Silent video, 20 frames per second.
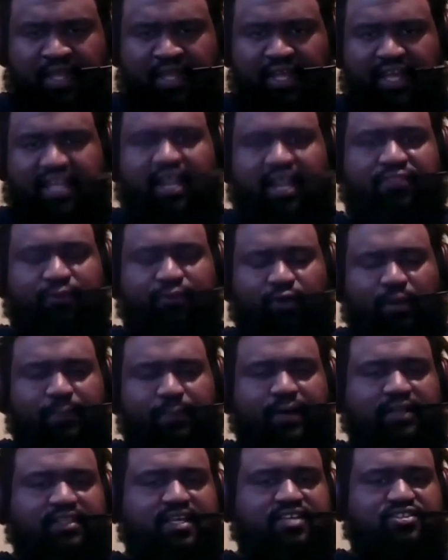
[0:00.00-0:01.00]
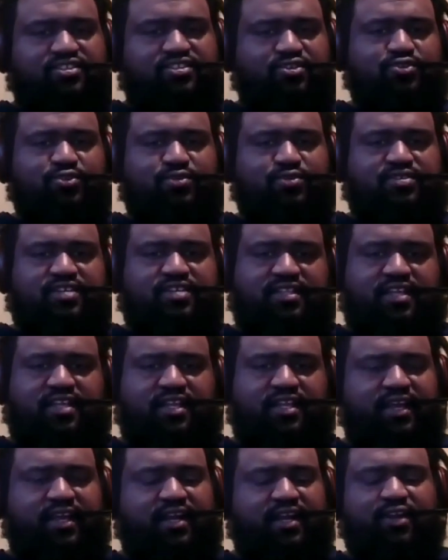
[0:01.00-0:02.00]
And I thought about that as soon as you said
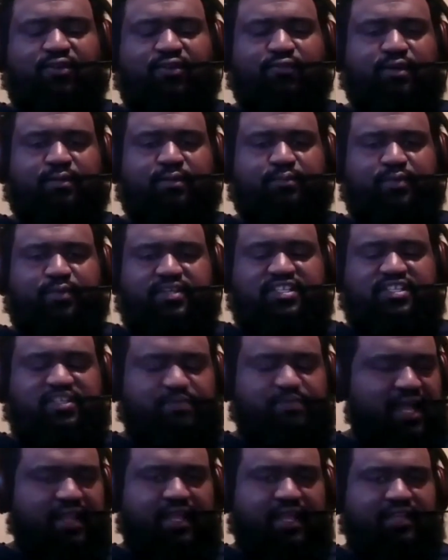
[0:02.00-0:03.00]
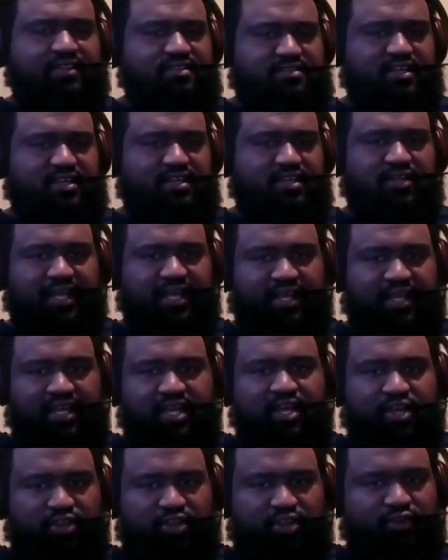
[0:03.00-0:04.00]
that. Like, I don't run a business, but I like to sell. Like,
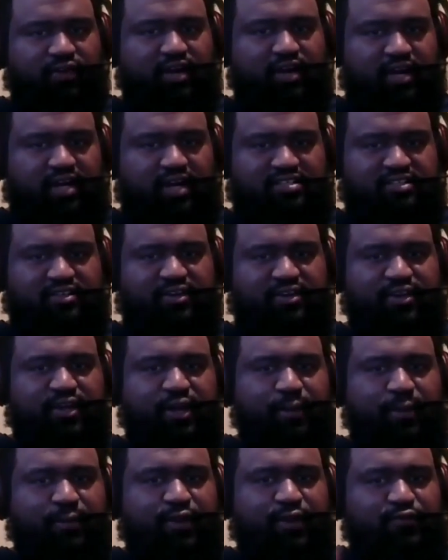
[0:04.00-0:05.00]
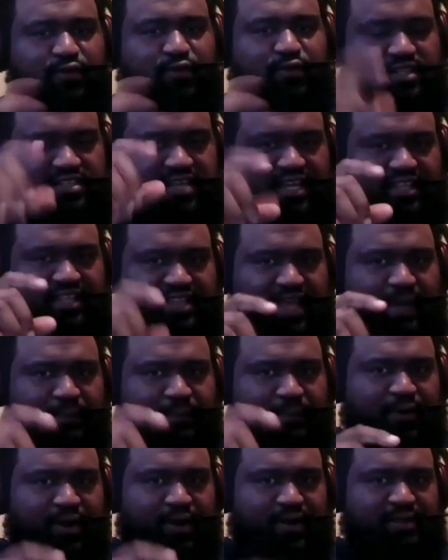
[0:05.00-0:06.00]
you're a hustler. But if you could take
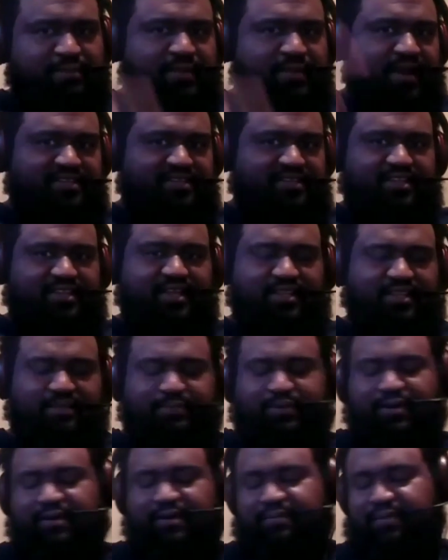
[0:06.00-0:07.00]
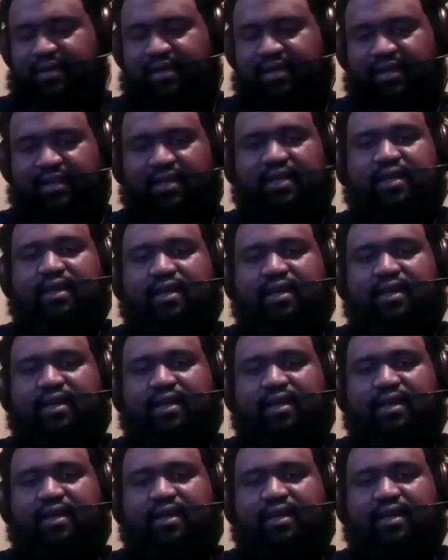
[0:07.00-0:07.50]
that part and master the other part, man.